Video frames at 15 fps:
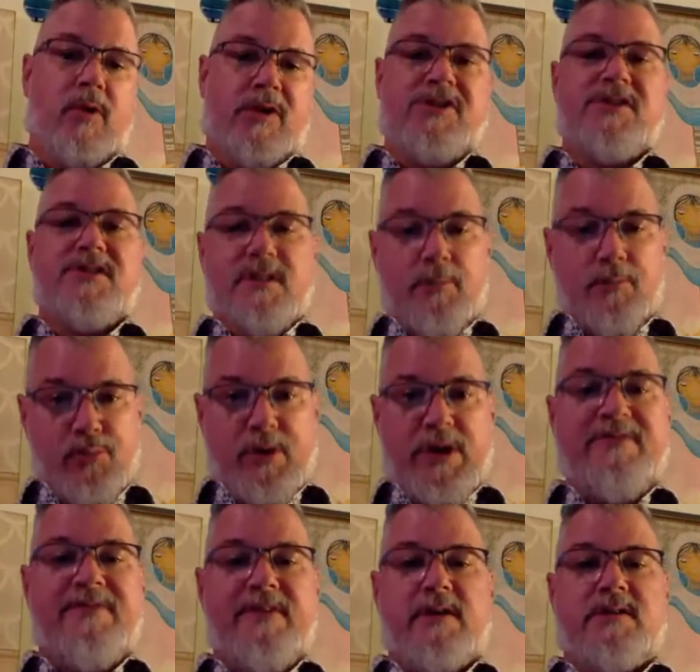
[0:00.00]
which is the
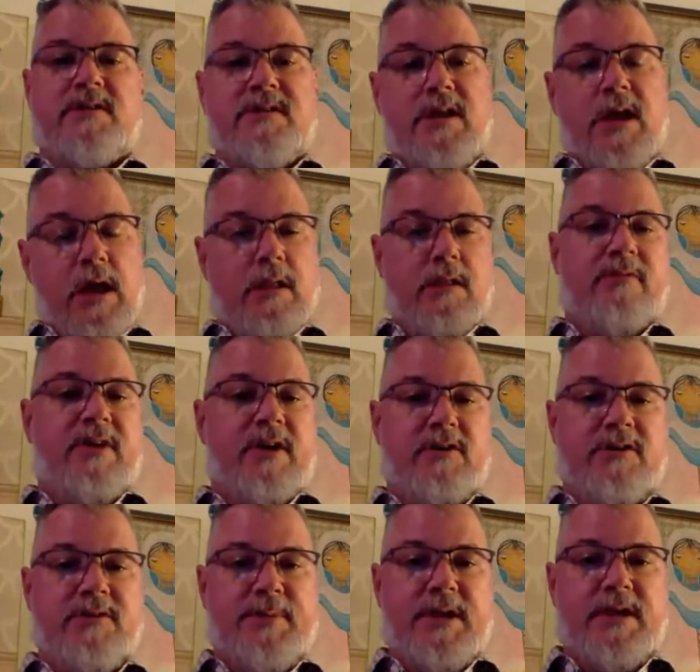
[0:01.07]
briefest
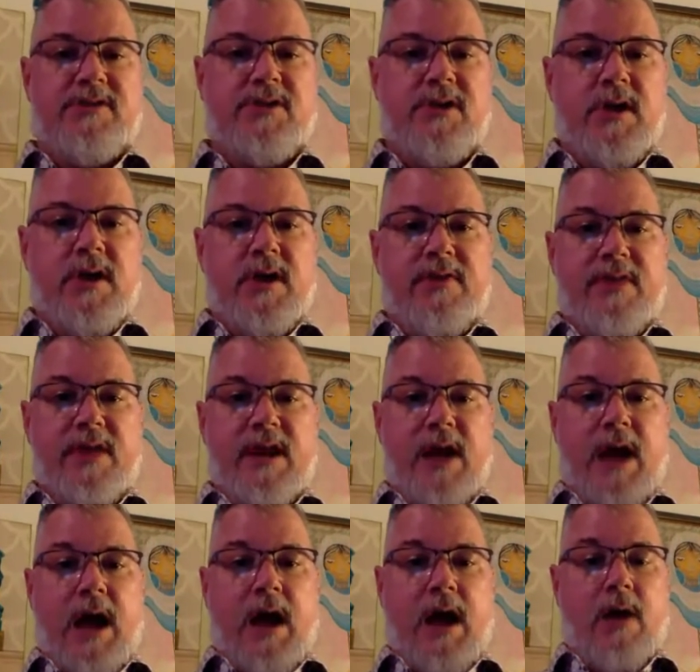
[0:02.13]
elevator speech that
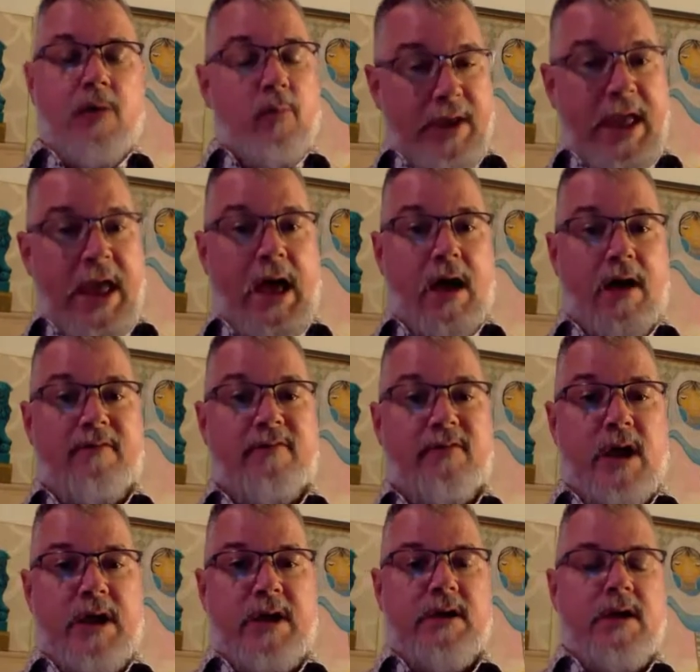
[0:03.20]
we have,
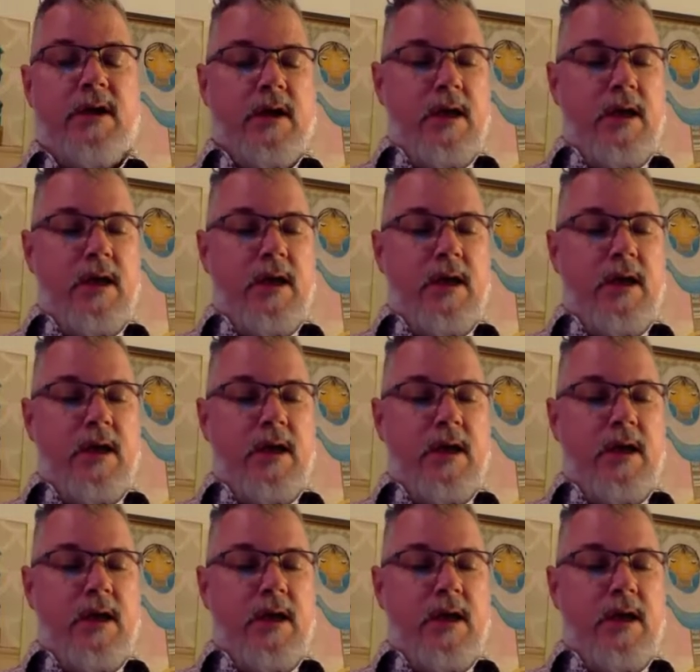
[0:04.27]
right?